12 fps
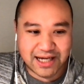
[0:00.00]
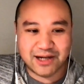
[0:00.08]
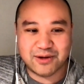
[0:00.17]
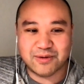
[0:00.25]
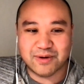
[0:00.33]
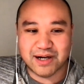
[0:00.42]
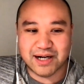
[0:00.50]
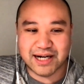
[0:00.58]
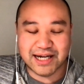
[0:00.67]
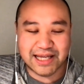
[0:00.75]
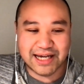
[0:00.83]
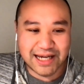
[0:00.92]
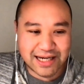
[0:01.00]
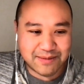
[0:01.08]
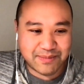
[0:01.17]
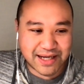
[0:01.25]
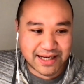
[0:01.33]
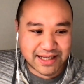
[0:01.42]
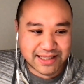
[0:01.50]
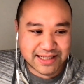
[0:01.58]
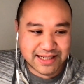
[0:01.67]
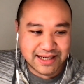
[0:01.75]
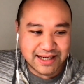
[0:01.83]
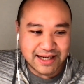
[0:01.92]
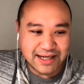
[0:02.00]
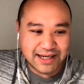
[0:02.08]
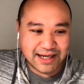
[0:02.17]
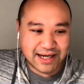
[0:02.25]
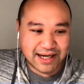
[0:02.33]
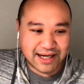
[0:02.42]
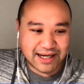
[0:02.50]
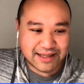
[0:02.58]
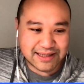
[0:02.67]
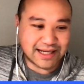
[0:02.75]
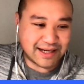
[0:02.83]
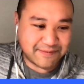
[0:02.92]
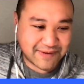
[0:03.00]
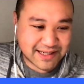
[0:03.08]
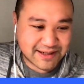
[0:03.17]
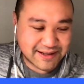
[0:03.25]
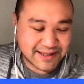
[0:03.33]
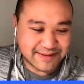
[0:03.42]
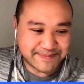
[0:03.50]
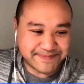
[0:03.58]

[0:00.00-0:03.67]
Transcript: who are kind of like independent lead investors.